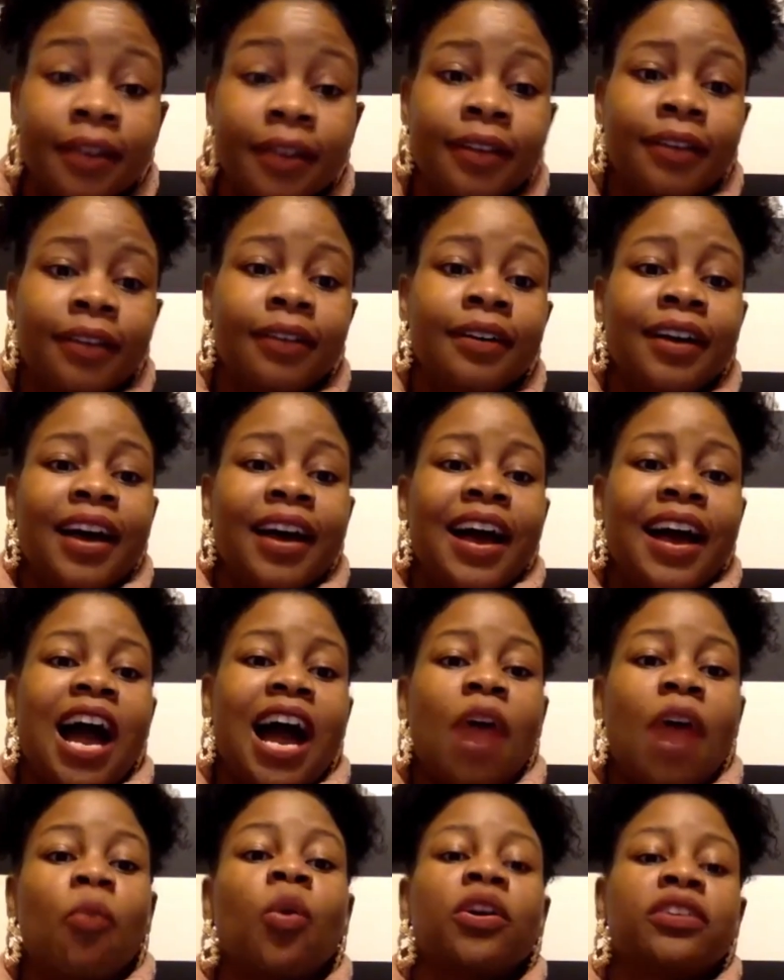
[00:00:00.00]

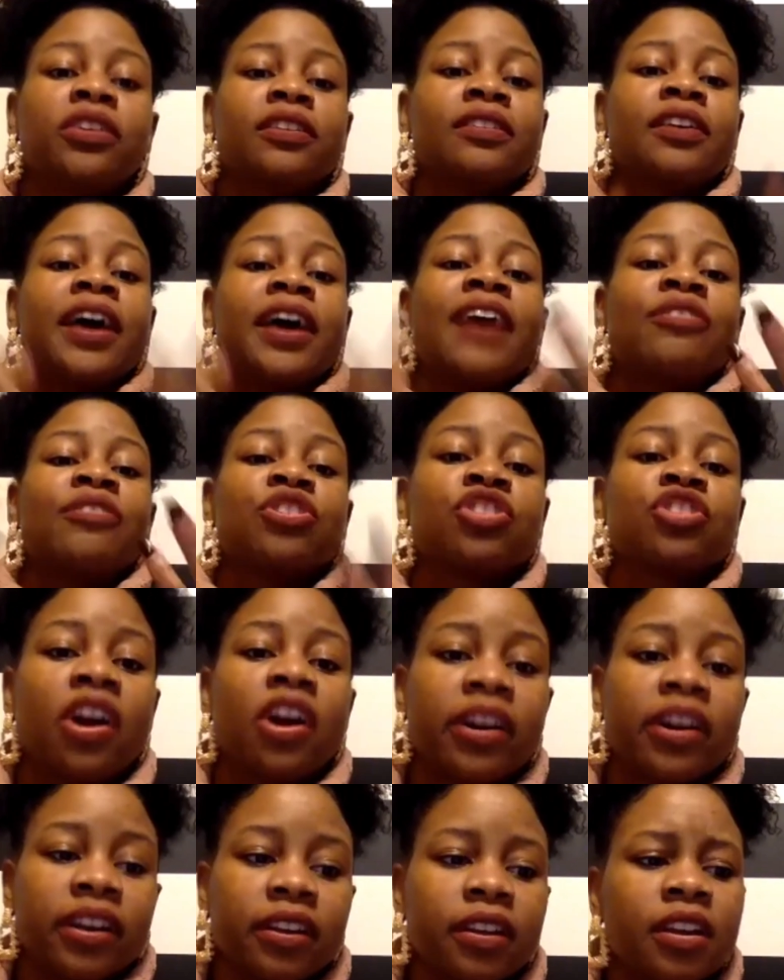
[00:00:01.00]
I wanted to have
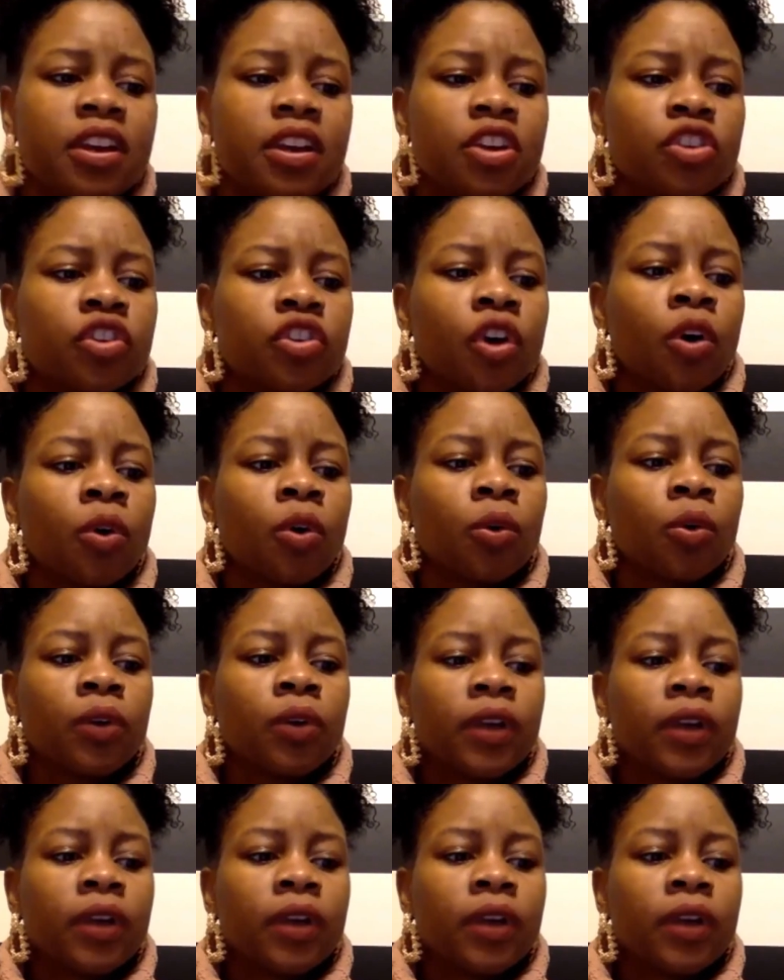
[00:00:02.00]
started. So